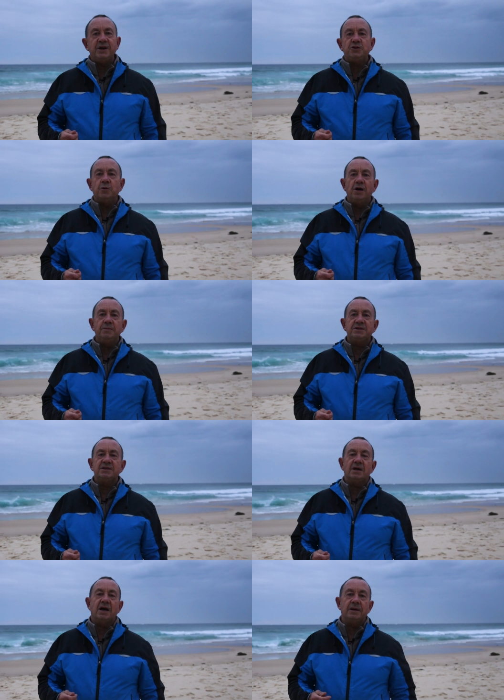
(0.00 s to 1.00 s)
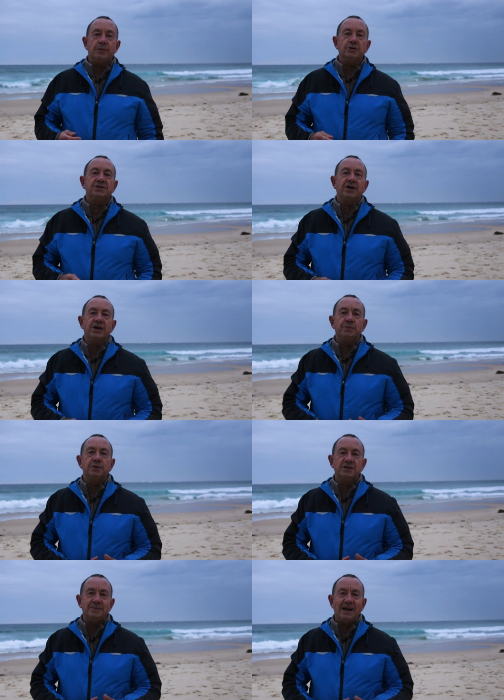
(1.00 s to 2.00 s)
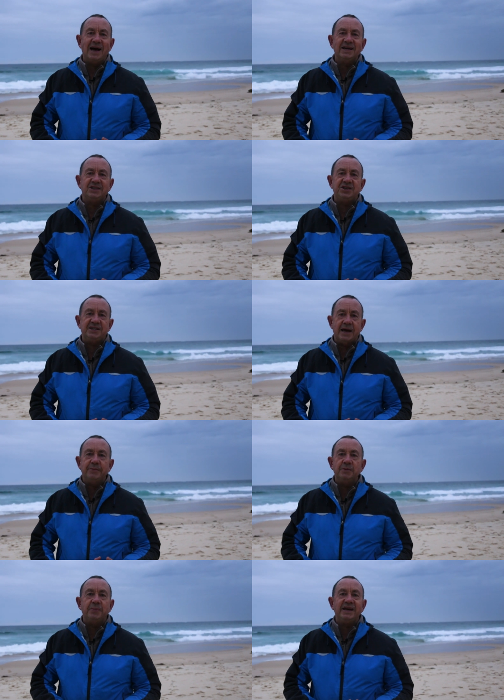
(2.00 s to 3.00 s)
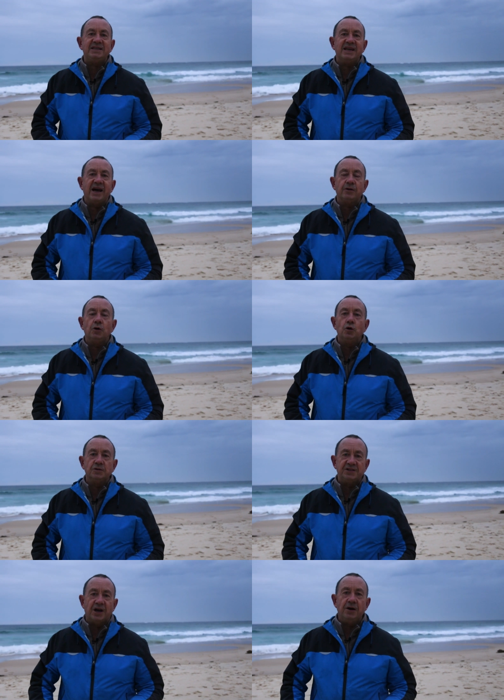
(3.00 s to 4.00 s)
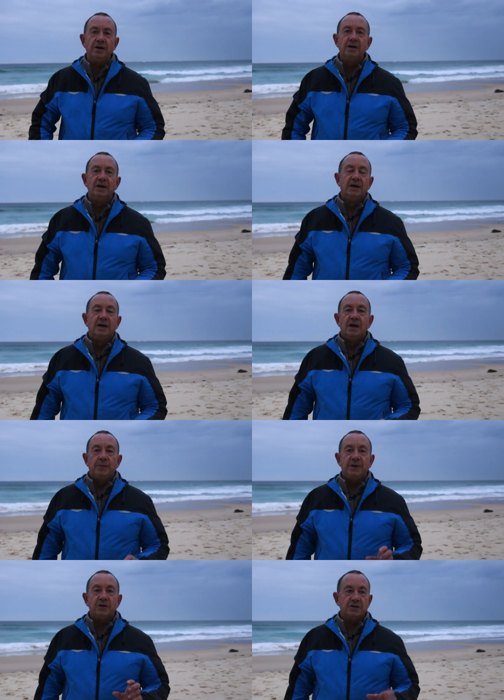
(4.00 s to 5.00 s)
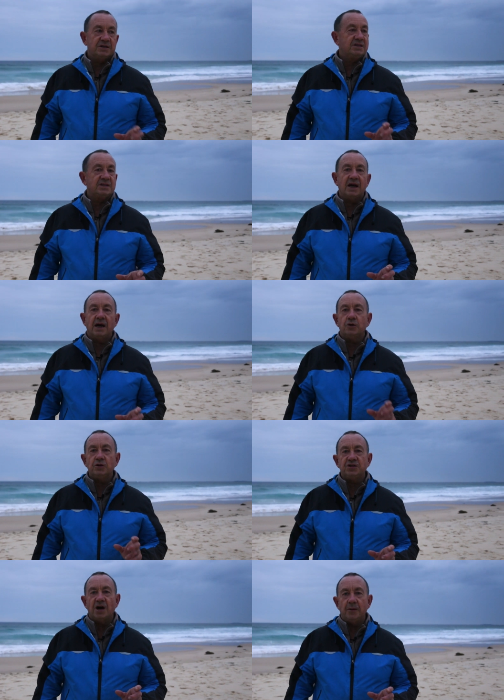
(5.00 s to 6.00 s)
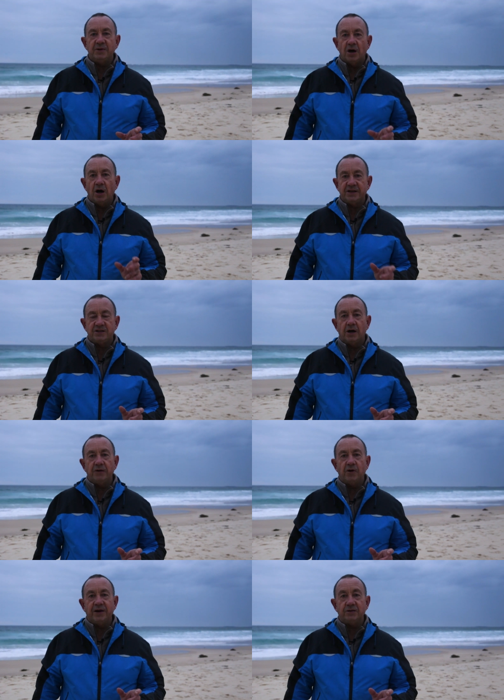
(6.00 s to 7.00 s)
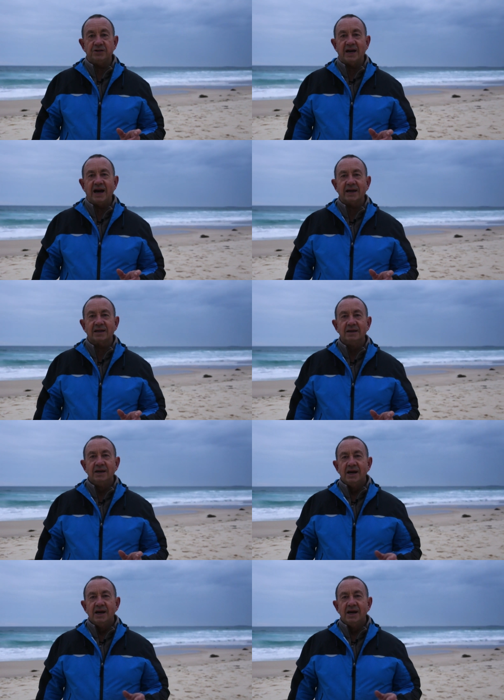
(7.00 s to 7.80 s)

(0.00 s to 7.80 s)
beach worms and I'm also going to put some large salmon baits out also because it's a good time with a high tide right on dark.